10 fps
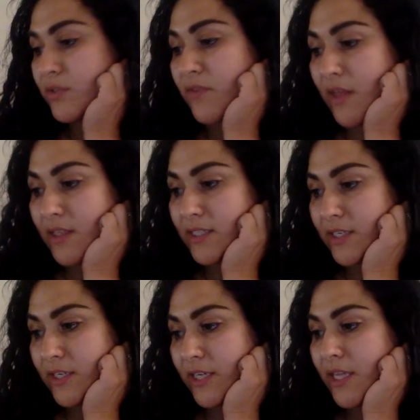is
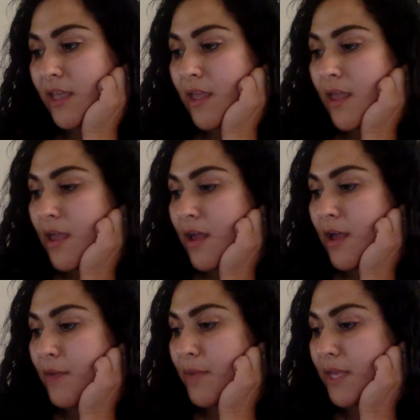voluntary.
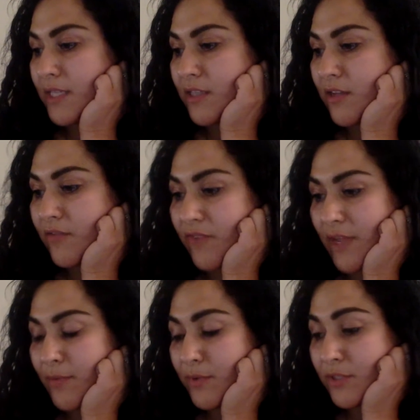It has long
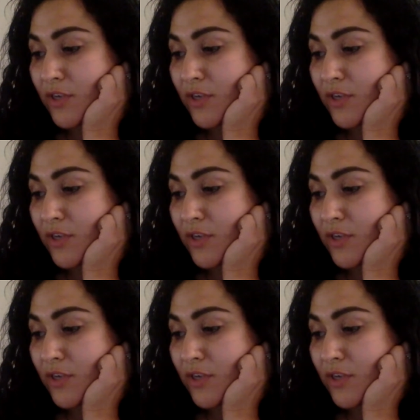fibers.